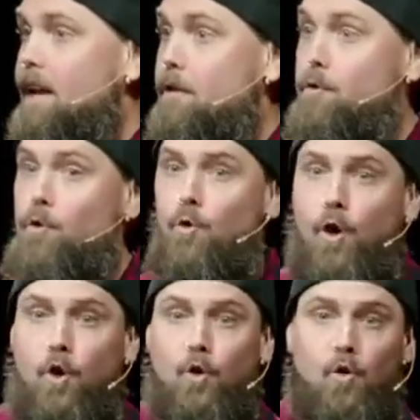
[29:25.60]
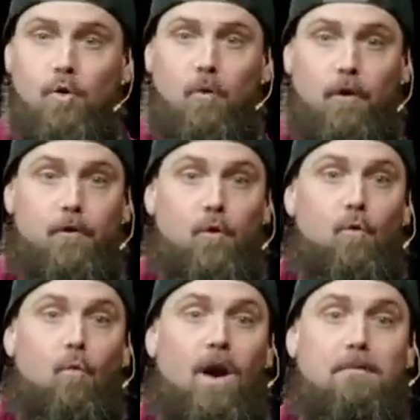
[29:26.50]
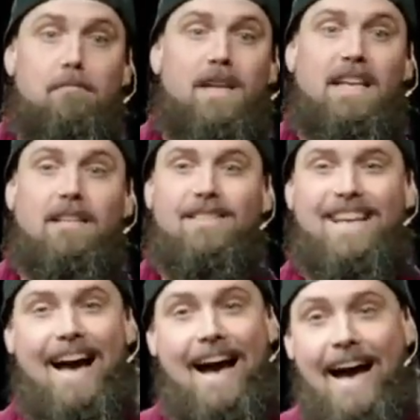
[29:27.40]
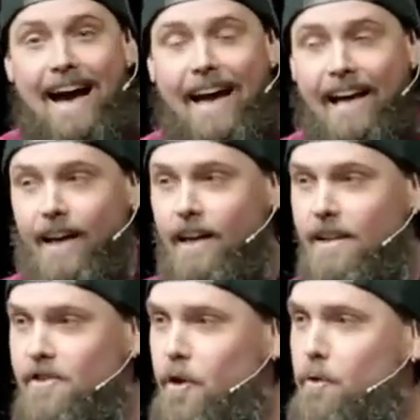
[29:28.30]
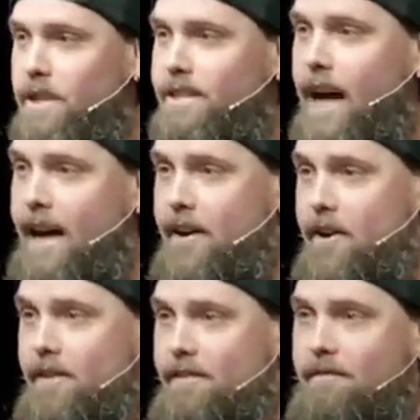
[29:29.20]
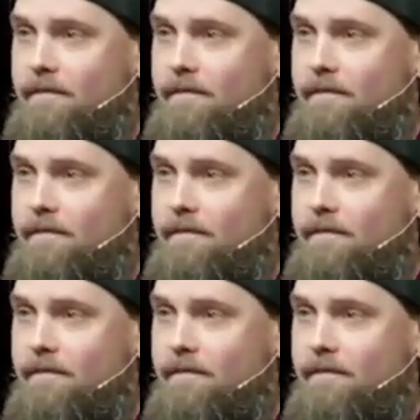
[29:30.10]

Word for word: and through whom or through what means I so desire.